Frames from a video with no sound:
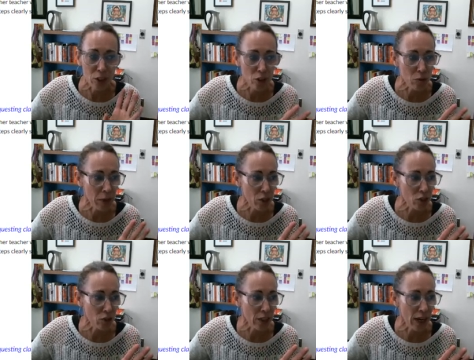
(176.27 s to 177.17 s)
Just make
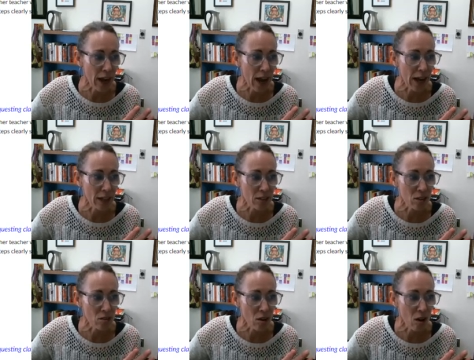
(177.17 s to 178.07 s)
sure that it
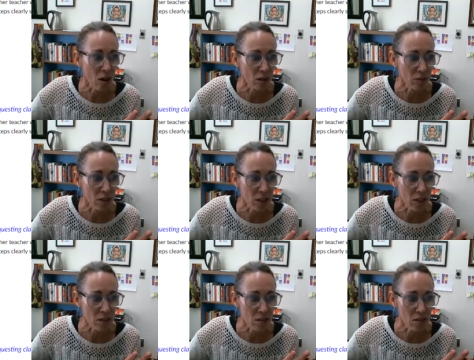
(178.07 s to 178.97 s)
has all of
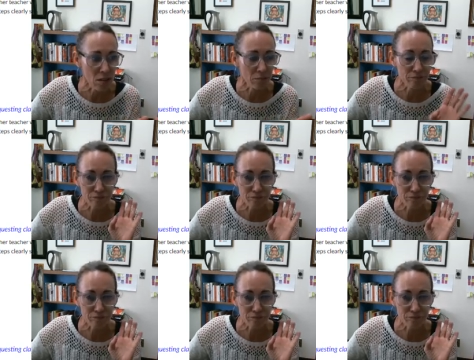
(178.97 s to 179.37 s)
these